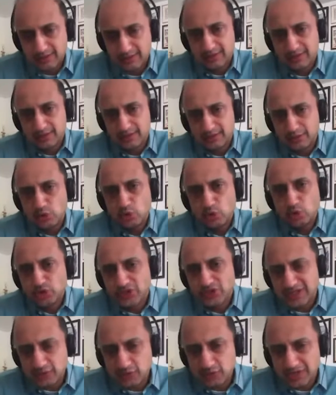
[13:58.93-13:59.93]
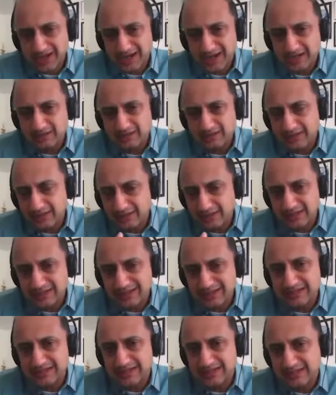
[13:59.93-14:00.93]
uh, usage and the
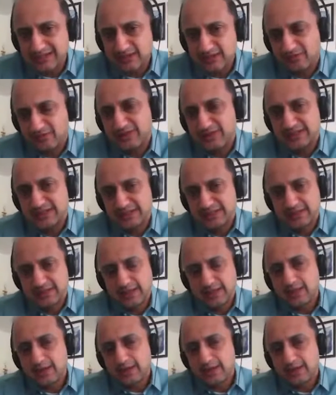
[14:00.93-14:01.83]
internet fees